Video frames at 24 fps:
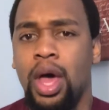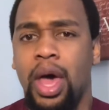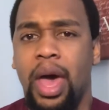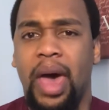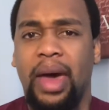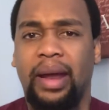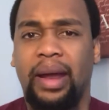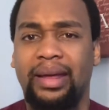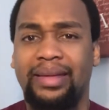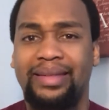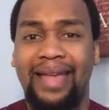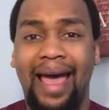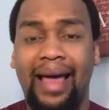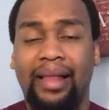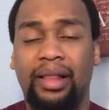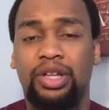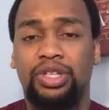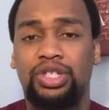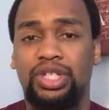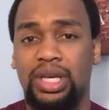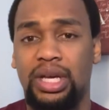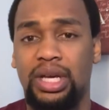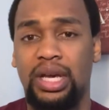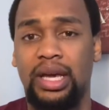An
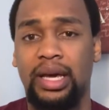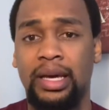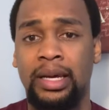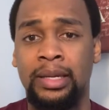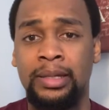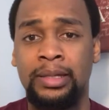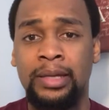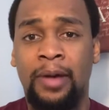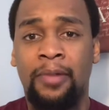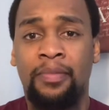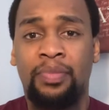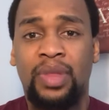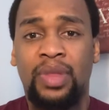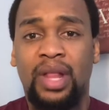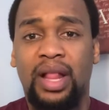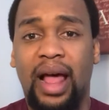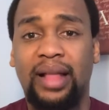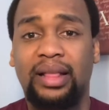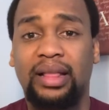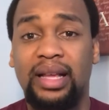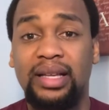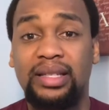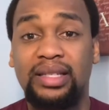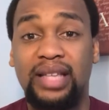analogy is,
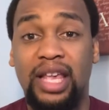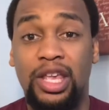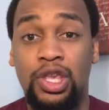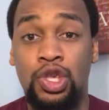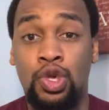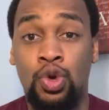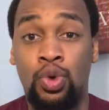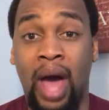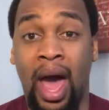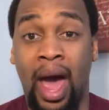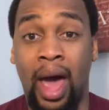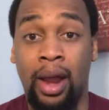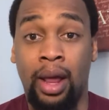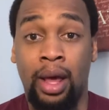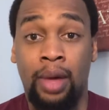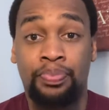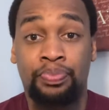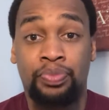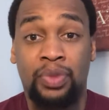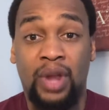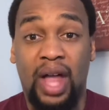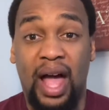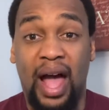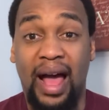like, let's say you got
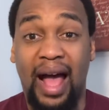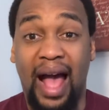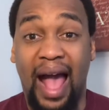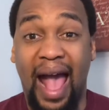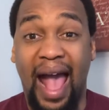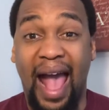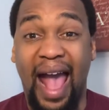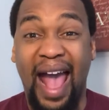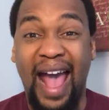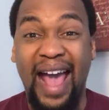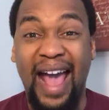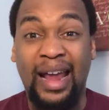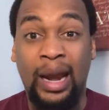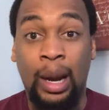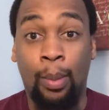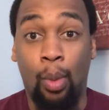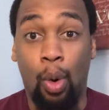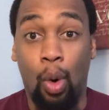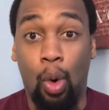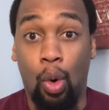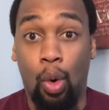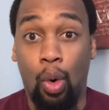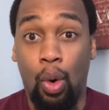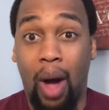an
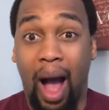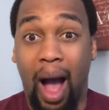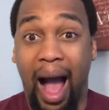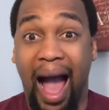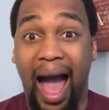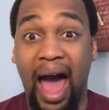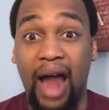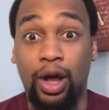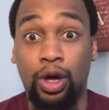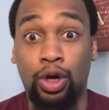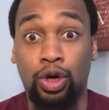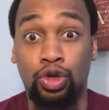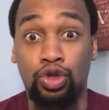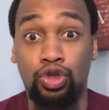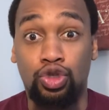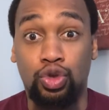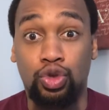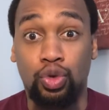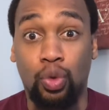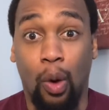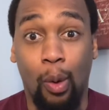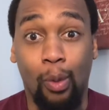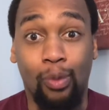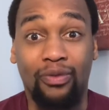animal out of
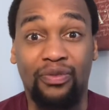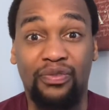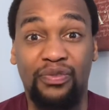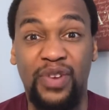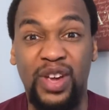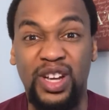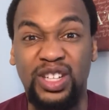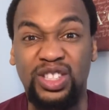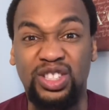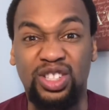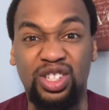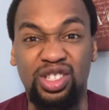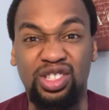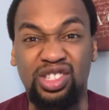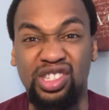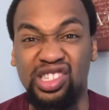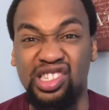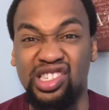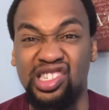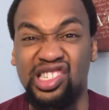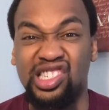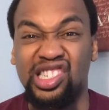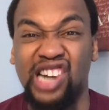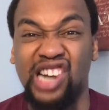control, vicious, just